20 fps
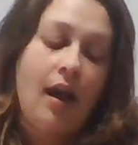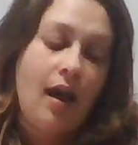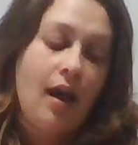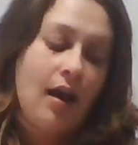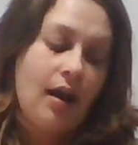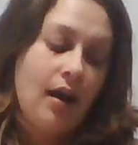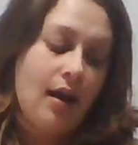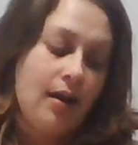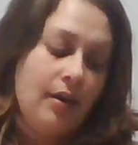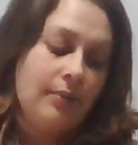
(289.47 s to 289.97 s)

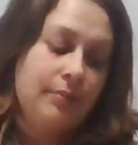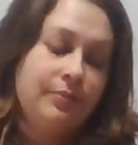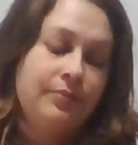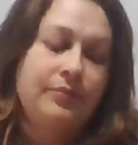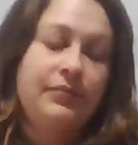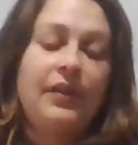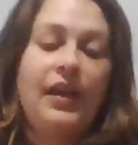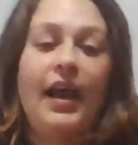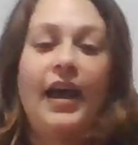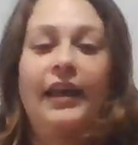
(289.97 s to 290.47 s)

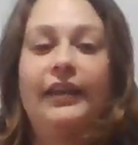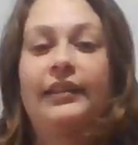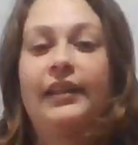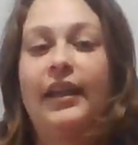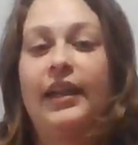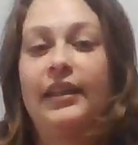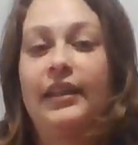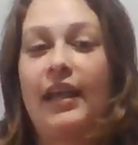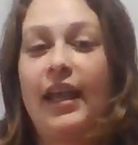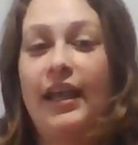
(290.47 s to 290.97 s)
And
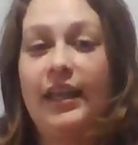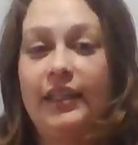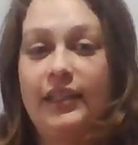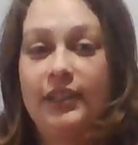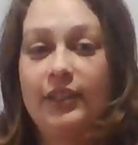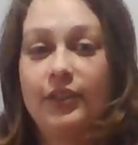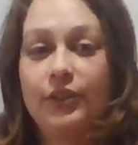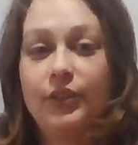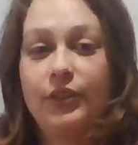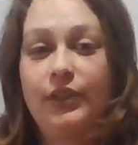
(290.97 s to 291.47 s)
then a
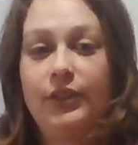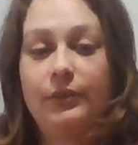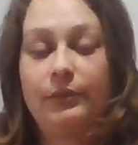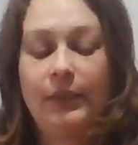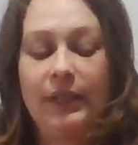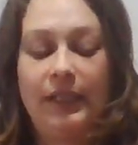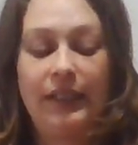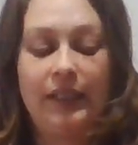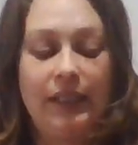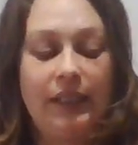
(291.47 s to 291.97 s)
yearly
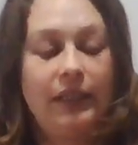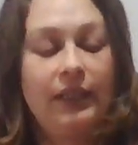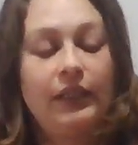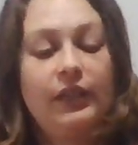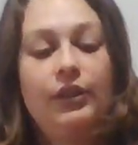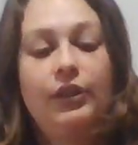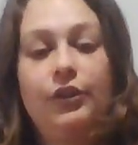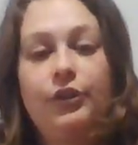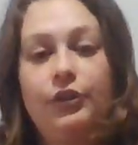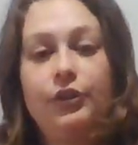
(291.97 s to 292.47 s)
reading,
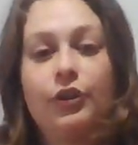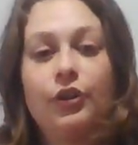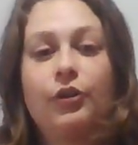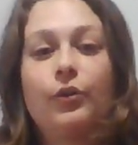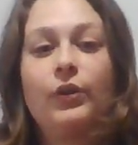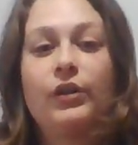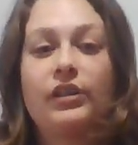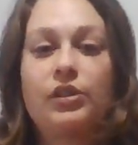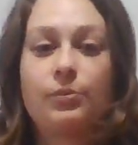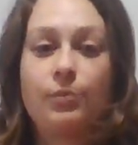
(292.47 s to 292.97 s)
you're
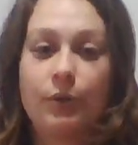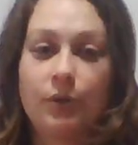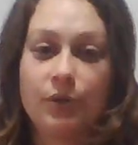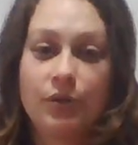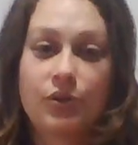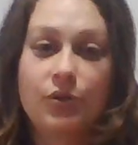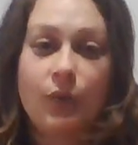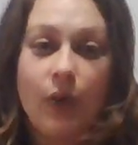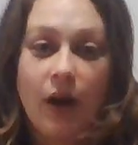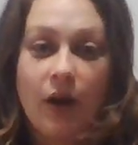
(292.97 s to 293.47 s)
going to pull
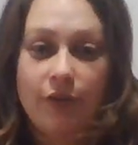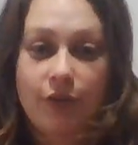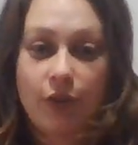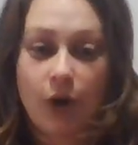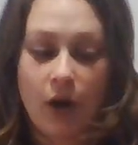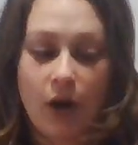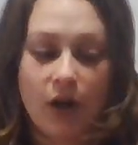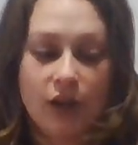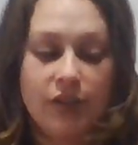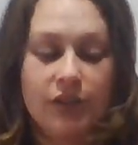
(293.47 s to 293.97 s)
12
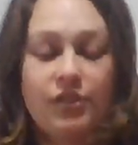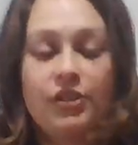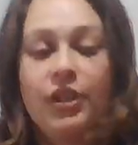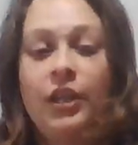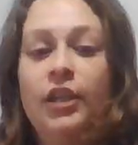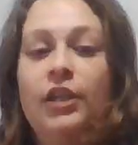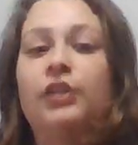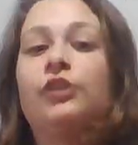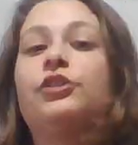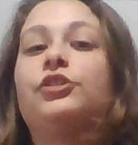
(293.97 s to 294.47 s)
cards,
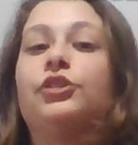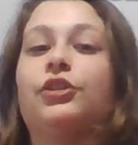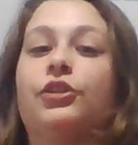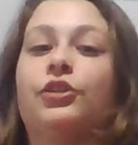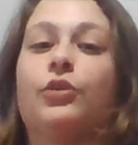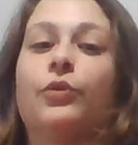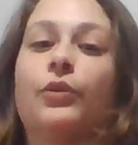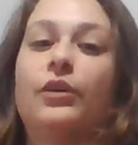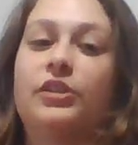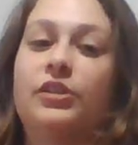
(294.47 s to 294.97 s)
So you're
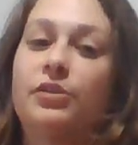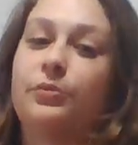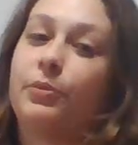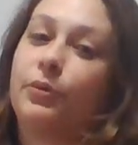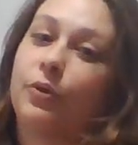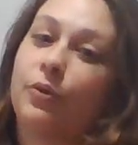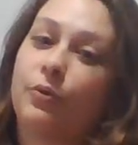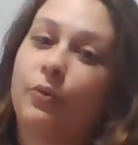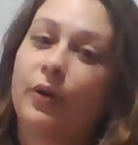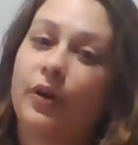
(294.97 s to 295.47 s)
going to
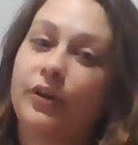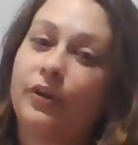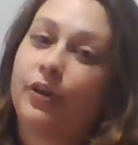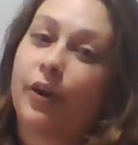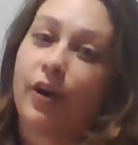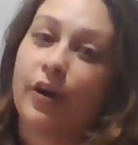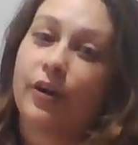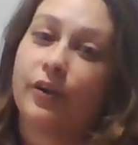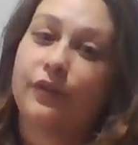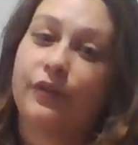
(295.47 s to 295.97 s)
pull one
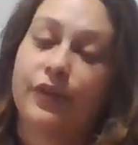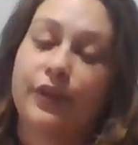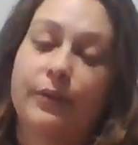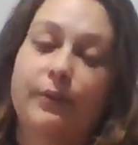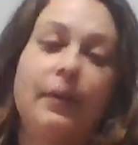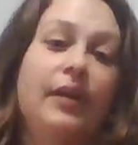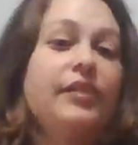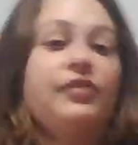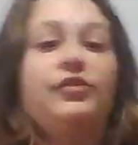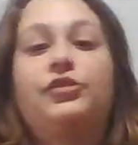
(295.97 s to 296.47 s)
card for the
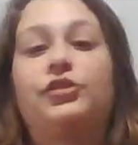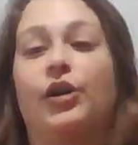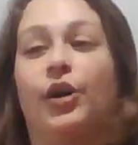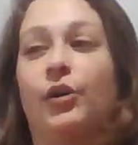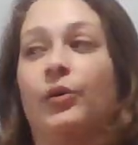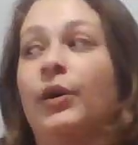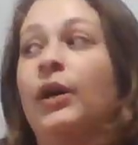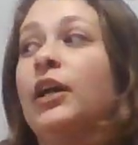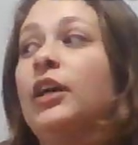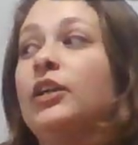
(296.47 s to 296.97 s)
month.
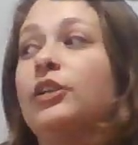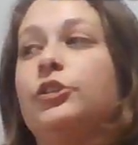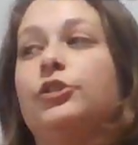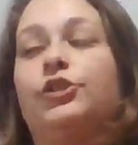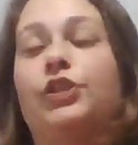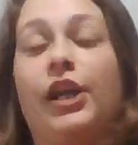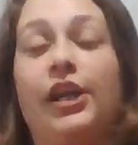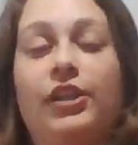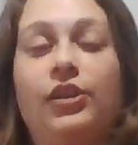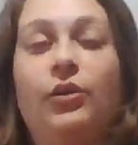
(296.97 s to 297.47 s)
So
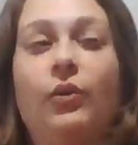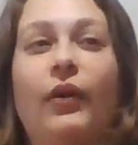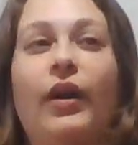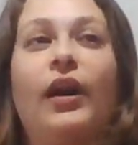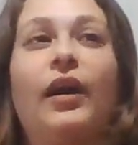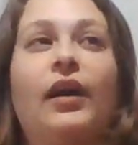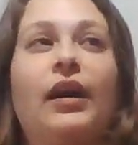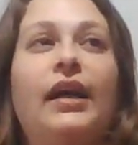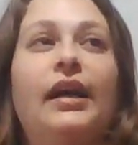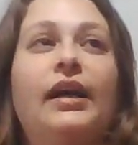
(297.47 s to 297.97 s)

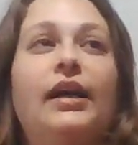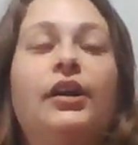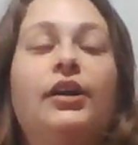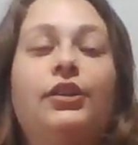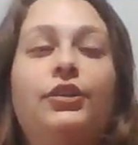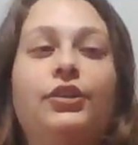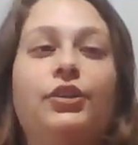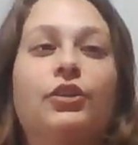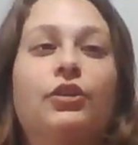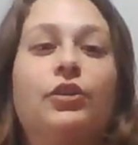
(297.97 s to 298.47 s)
January,
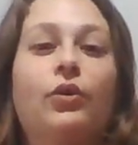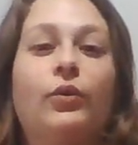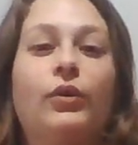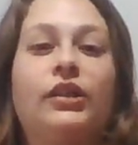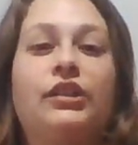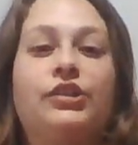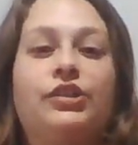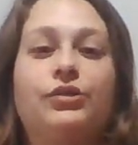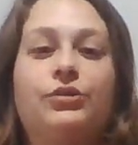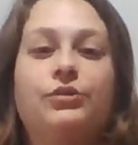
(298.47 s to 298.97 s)
you're
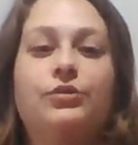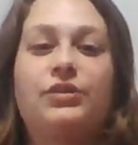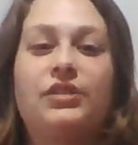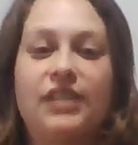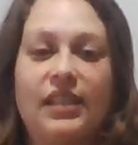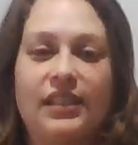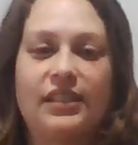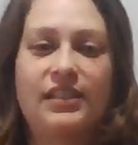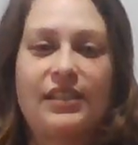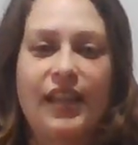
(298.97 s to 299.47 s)
going to
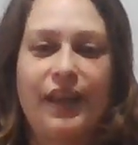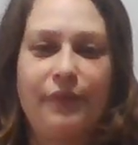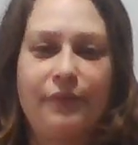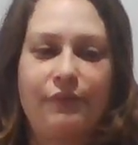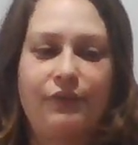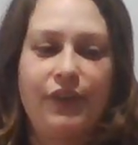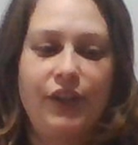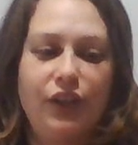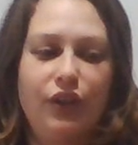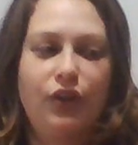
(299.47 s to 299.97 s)
sense and
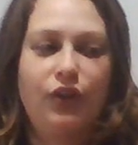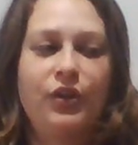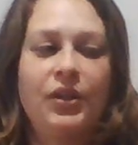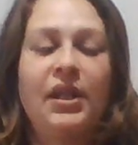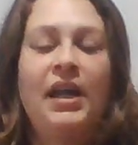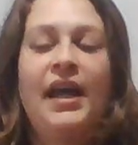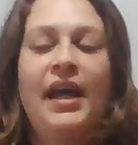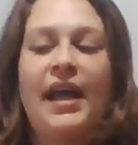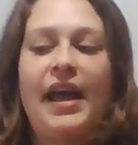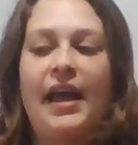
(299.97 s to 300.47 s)
feel
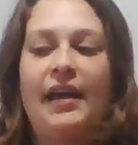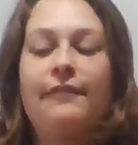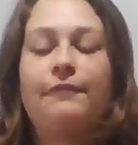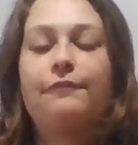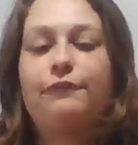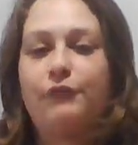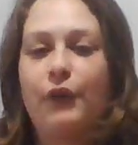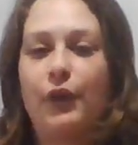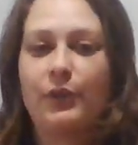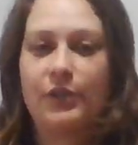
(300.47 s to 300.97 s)
and
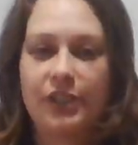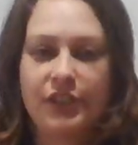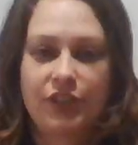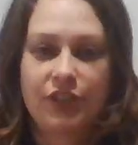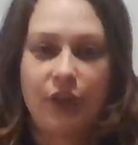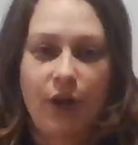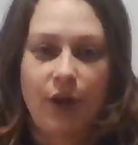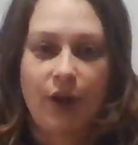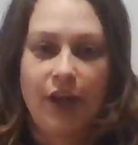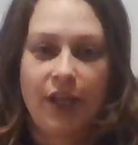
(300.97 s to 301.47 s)
focus
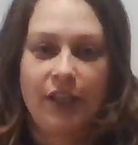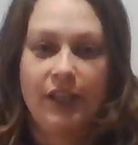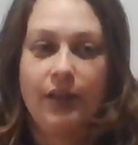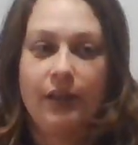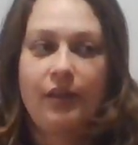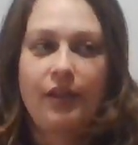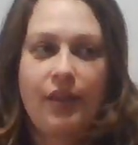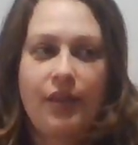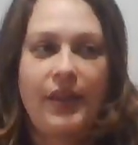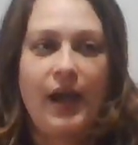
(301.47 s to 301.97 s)
on
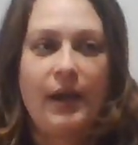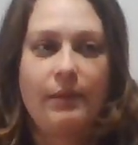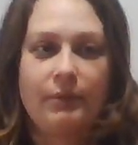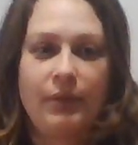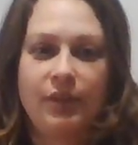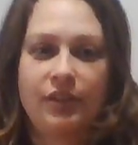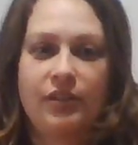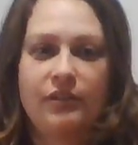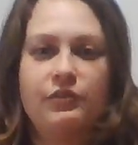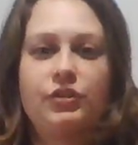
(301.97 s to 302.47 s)
that
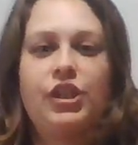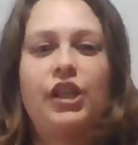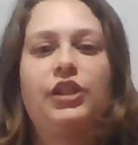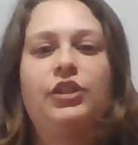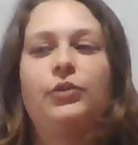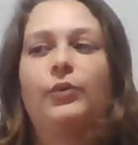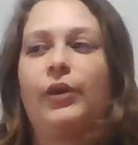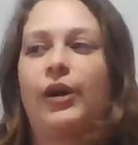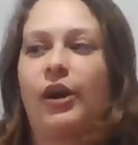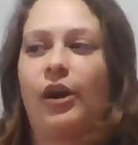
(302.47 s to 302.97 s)
month of
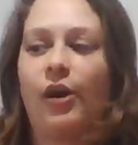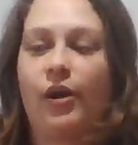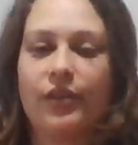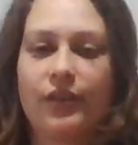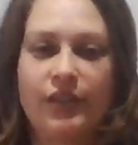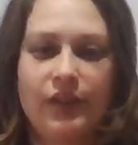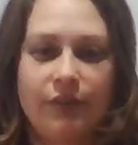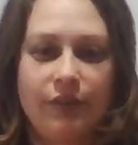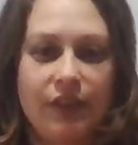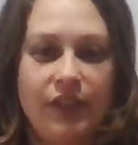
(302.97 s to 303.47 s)
January, all
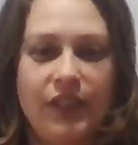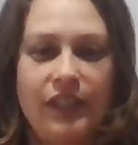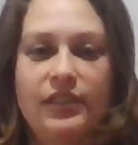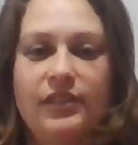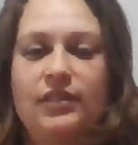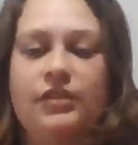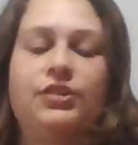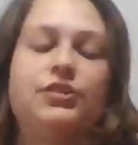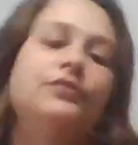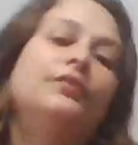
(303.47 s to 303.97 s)
the different things
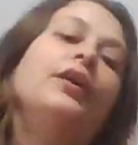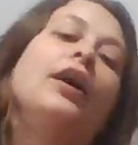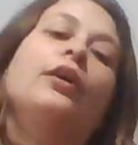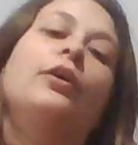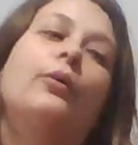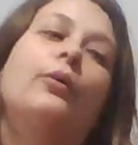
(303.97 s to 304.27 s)
that you've got